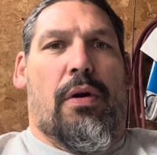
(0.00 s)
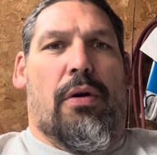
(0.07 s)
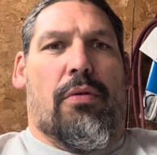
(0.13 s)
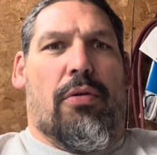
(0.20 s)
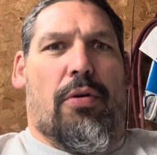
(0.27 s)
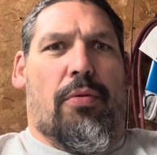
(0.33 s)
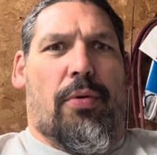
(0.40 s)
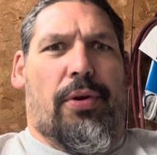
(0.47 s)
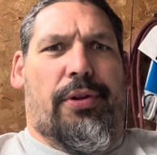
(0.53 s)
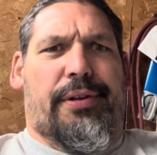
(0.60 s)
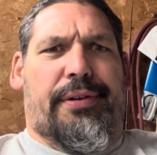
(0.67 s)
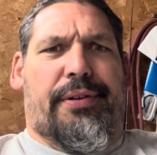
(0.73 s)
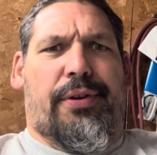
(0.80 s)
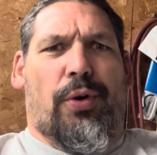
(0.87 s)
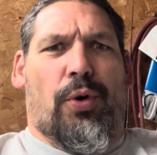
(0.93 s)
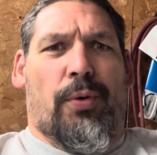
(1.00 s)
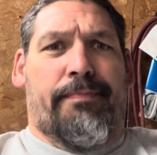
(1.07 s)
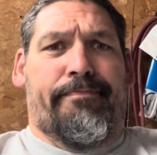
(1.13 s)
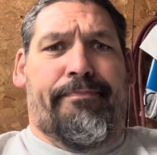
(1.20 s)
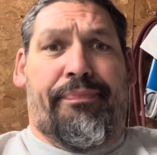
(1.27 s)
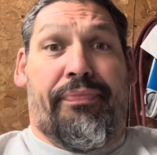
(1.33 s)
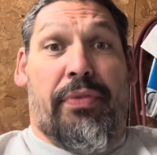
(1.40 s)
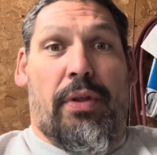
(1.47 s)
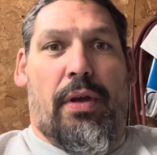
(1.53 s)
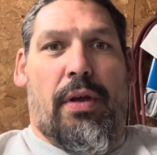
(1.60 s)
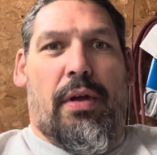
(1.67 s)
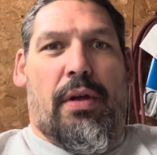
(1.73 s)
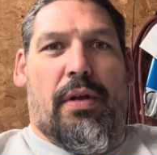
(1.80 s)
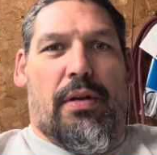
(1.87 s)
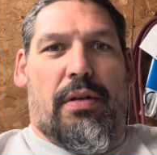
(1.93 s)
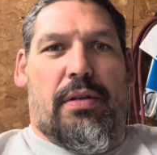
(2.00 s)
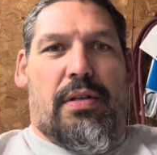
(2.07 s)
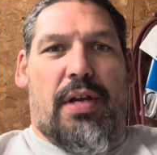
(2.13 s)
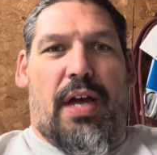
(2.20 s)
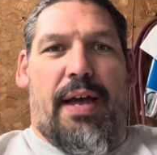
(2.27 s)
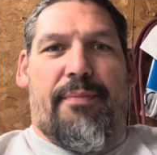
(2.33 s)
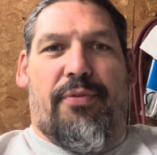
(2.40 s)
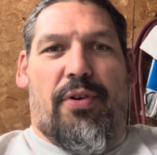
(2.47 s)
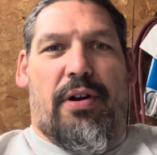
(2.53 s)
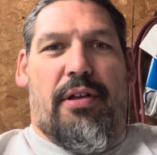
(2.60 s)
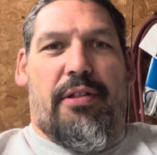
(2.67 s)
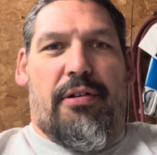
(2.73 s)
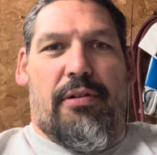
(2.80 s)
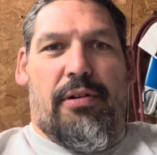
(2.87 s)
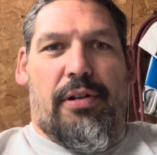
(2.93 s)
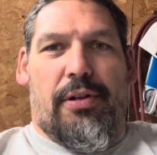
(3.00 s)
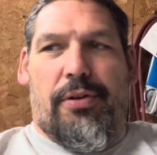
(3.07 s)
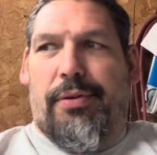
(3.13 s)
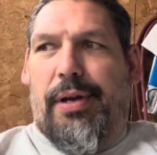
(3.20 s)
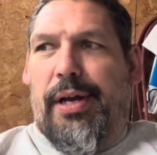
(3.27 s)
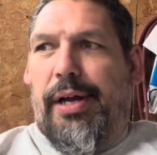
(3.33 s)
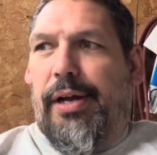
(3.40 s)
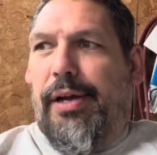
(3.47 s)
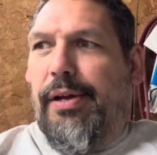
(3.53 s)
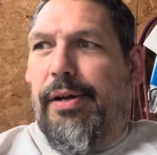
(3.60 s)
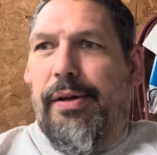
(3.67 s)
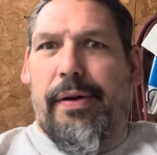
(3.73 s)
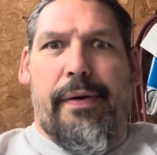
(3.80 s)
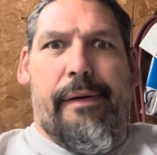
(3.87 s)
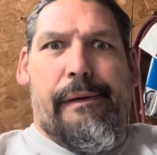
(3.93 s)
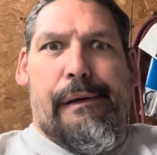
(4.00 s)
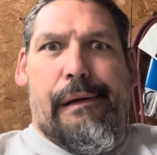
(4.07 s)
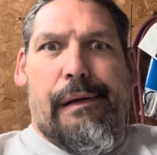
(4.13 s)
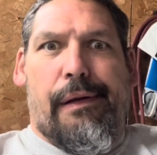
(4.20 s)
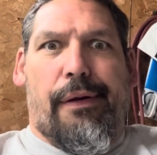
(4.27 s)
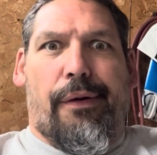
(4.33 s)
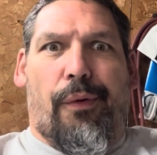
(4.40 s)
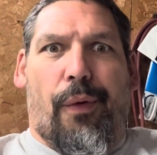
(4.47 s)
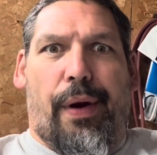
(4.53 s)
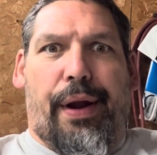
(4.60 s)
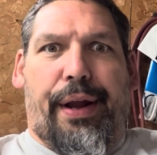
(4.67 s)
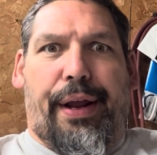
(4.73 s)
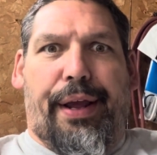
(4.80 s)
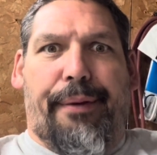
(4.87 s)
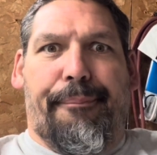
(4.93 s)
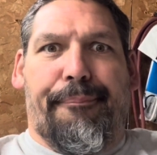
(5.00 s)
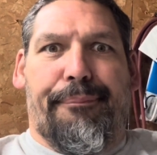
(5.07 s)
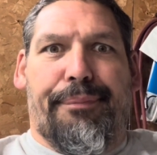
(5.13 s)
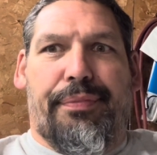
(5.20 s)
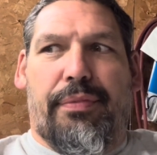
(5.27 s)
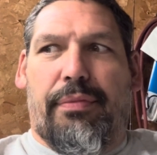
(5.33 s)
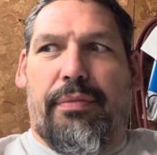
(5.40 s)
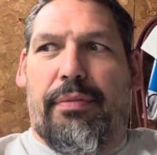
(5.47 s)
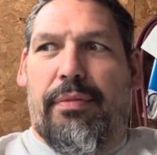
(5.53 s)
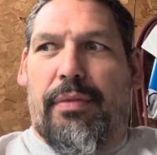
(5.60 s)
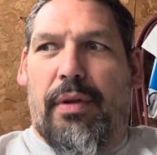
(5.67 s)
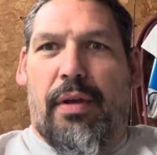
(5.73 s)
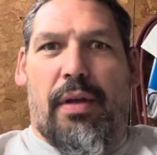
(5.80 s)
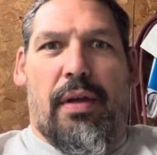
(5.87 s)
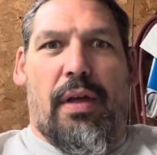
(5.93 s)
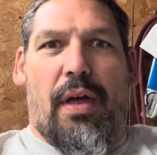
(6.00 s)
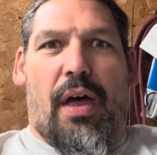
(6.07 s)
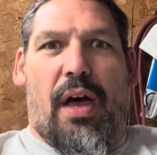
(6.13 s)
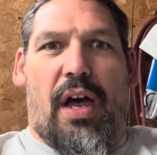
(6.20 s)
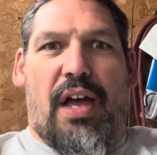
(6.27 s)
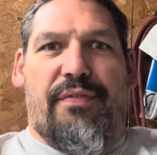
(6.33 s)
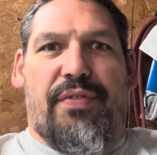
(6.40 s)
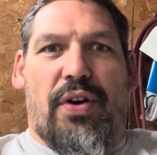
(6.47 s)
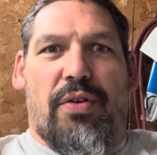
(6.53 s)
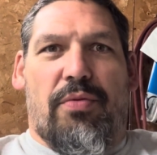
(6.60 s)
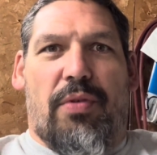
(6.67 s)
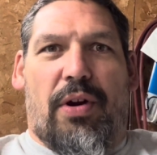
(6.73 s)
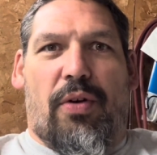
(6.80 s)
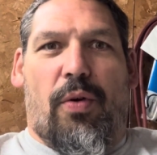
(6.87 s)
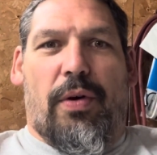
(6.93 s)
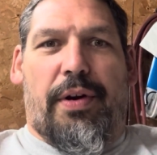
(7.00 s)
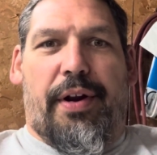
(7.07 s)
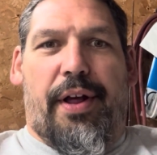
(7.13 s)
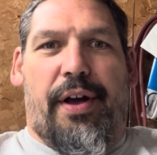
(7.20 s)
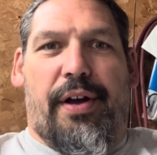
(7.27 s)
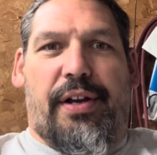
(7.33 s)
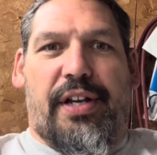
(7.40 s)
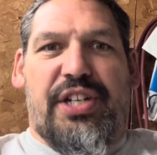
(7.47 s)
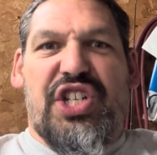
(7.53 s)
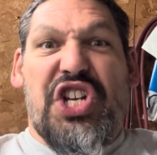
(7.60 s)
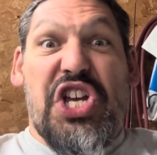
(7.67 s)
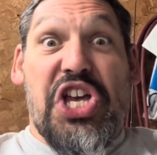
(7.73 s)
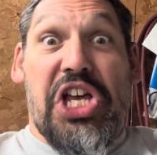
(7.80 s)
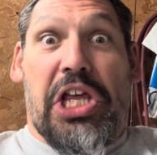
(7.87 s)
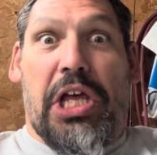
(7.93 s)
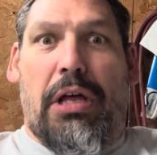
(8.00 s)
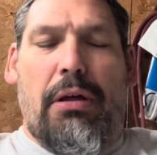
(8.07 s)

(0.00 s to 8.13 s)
We're rolling. Cool. Time for another little grainy iPhone recorded hunk of junk